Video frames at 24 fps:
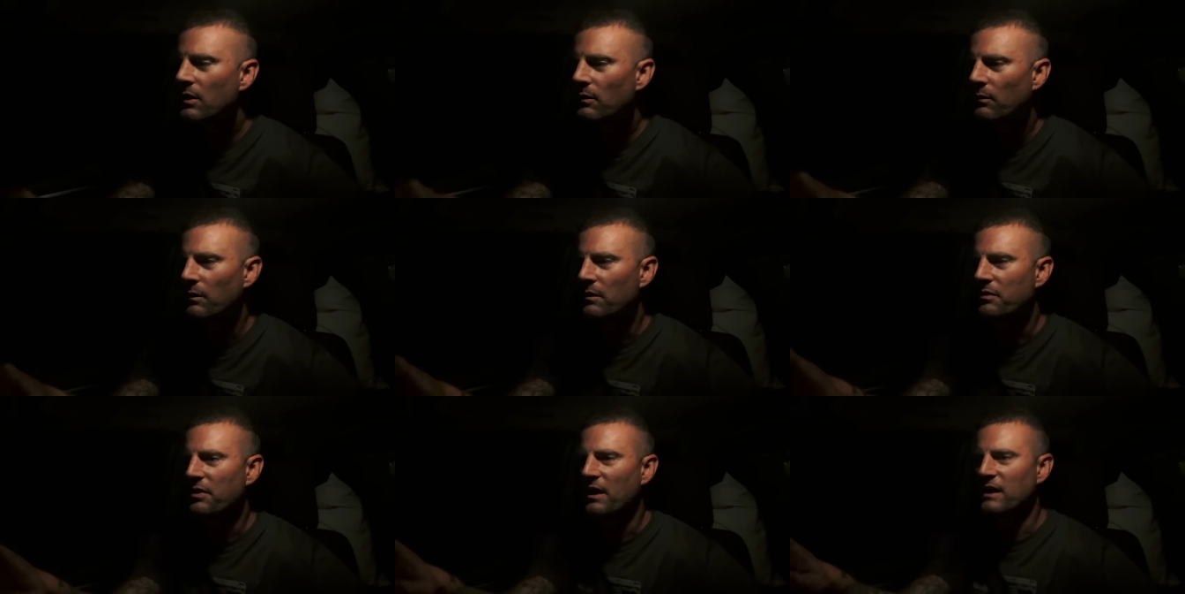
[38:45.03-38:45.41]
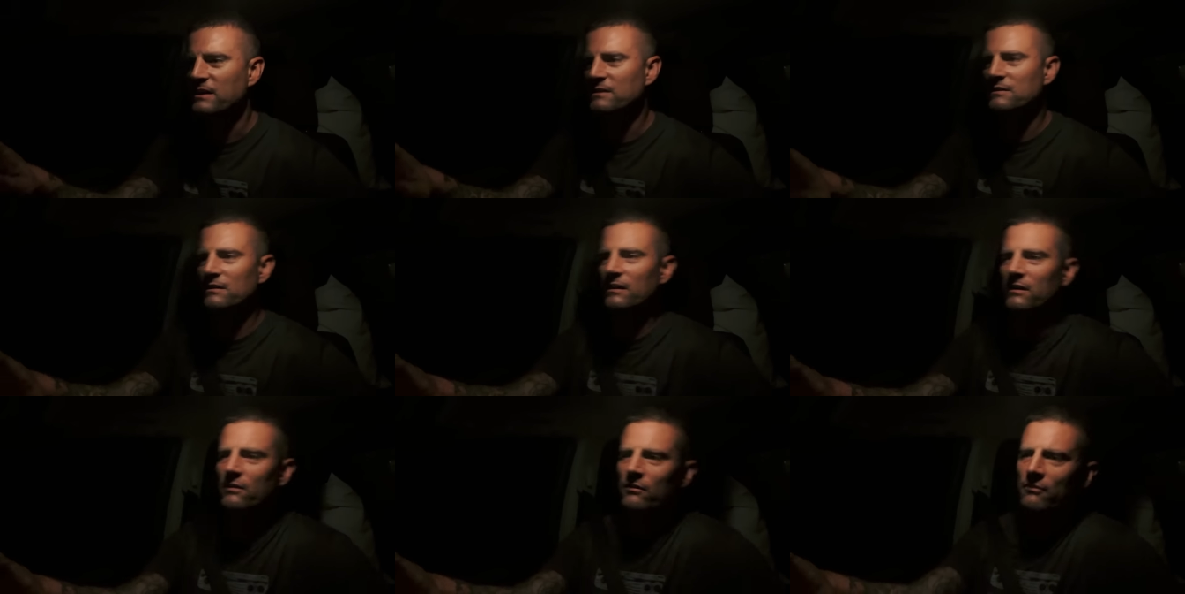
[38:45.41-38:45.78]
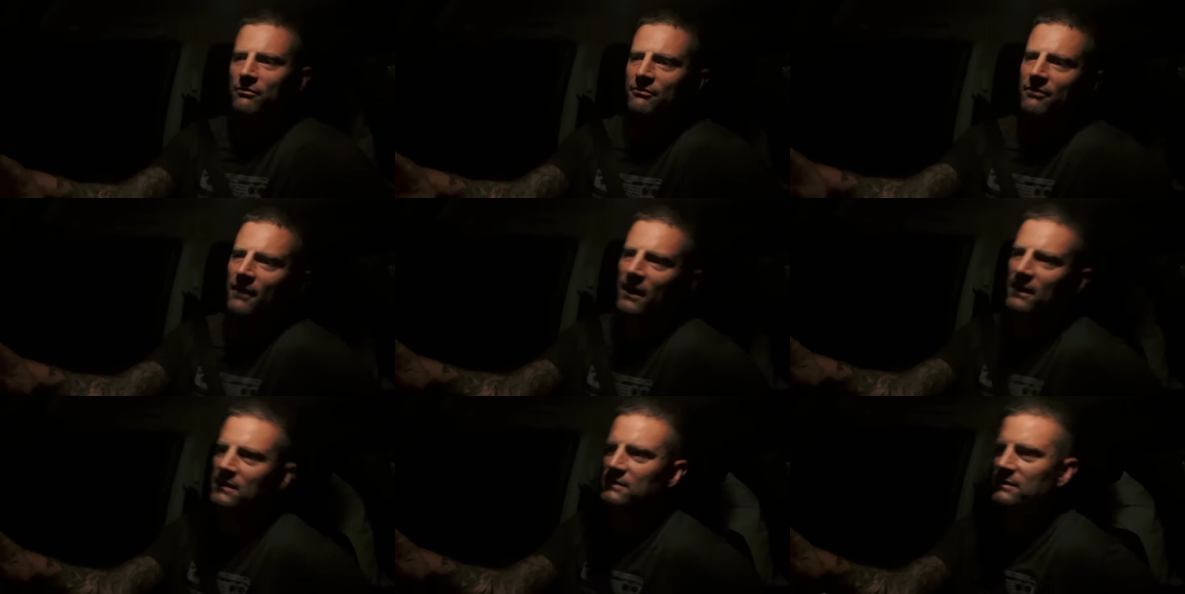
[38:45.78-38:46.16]
with as little
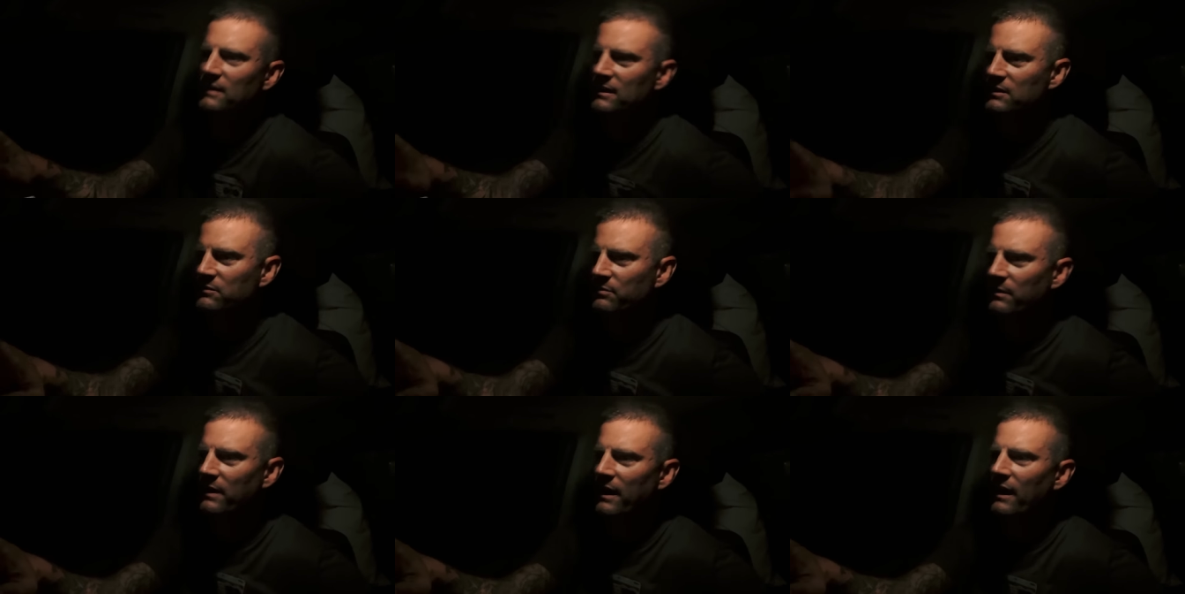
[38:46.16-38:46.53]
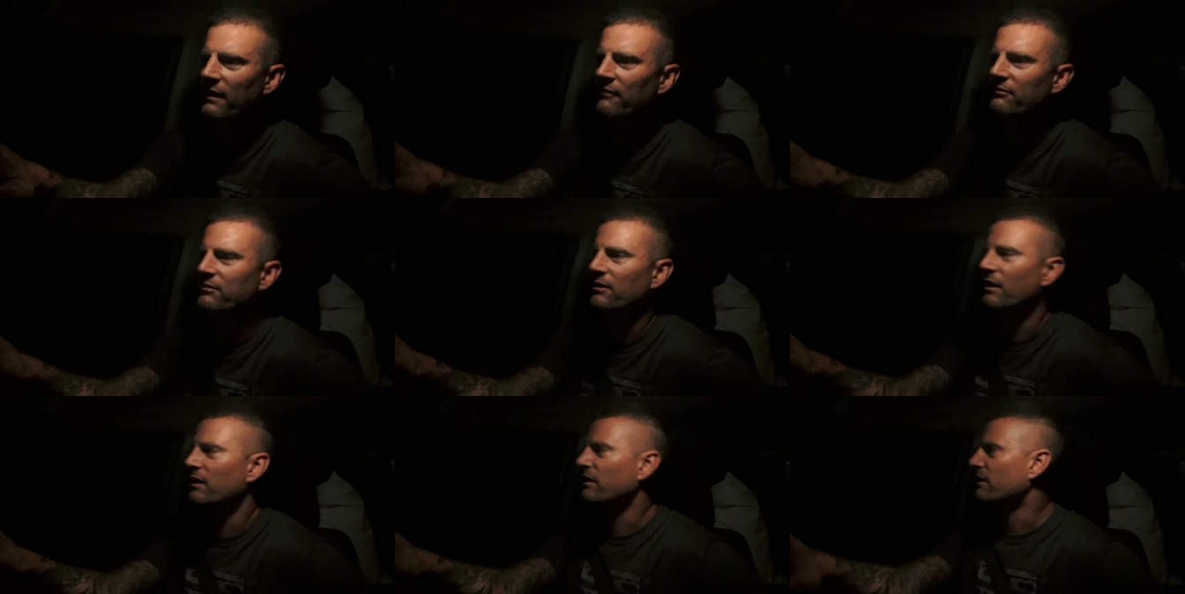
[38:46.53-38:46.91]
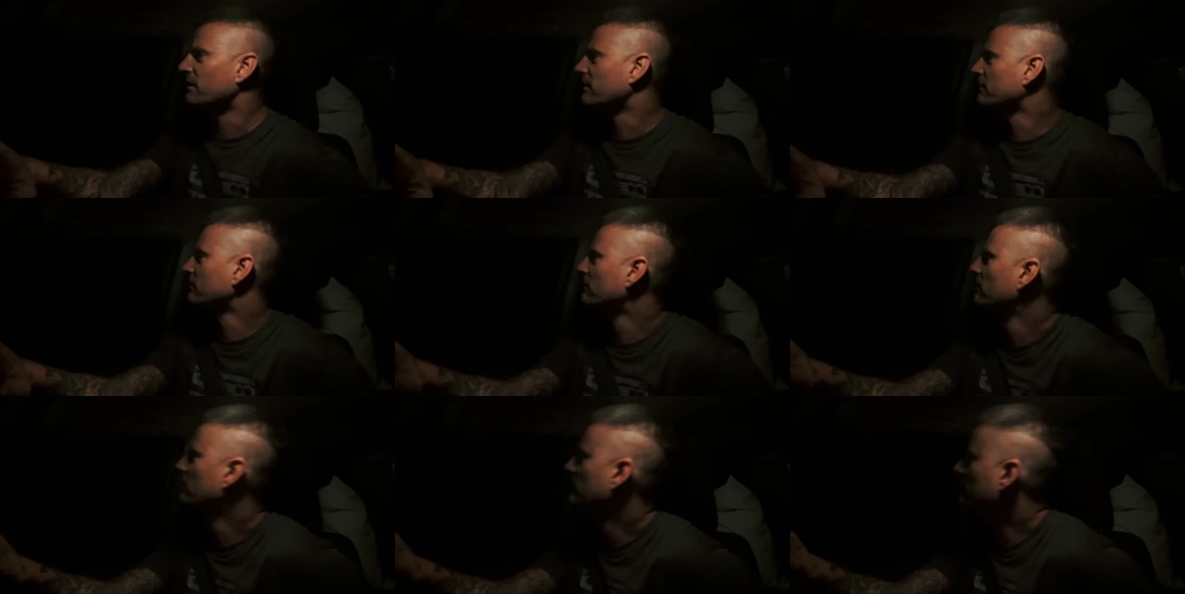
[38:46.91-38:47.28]
fuss as we have done
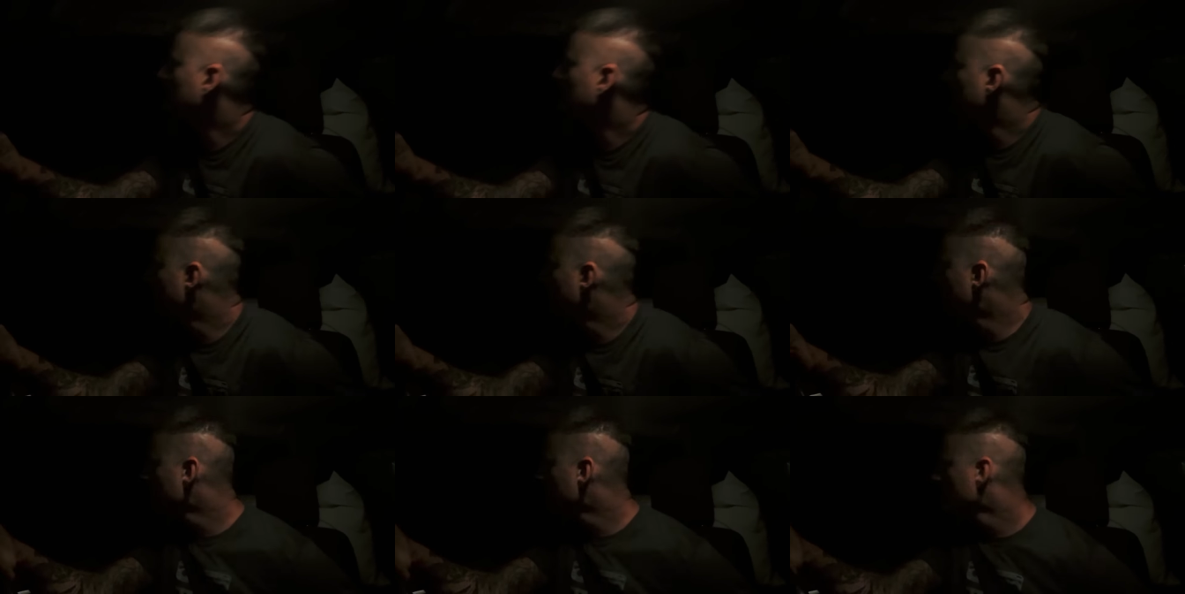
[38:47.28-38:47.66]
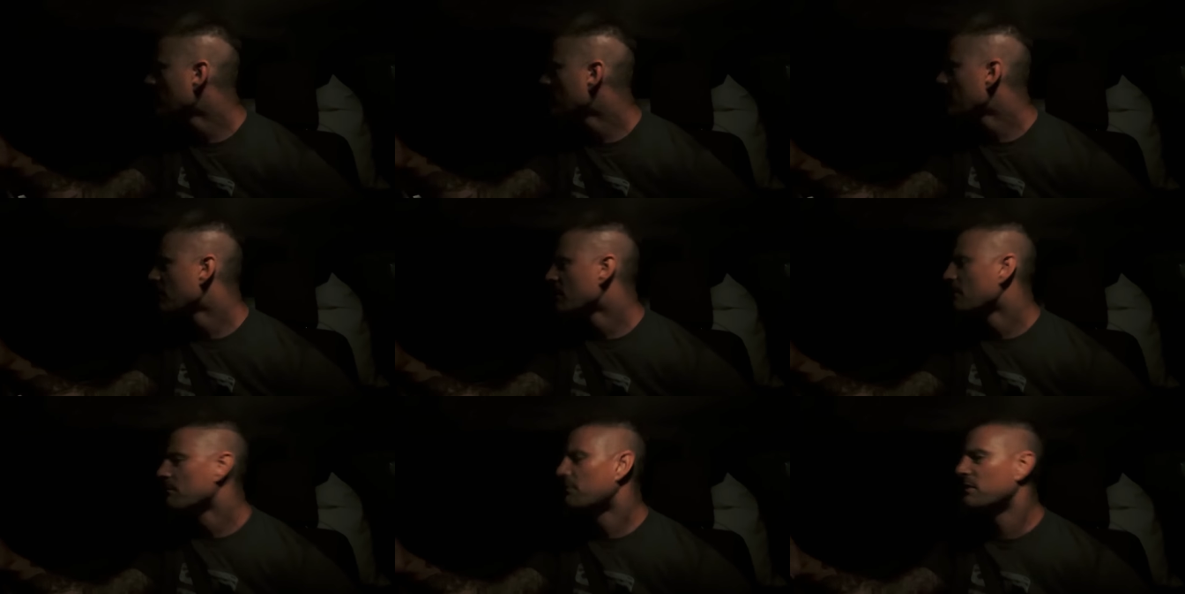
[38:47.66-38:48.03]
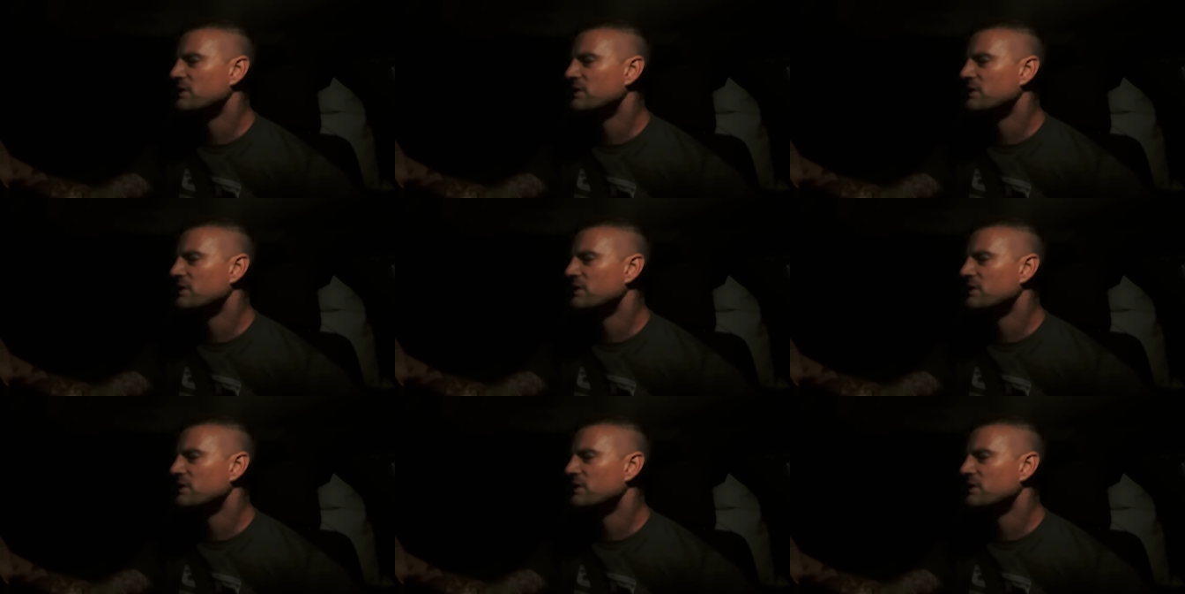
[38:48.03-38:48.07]
it.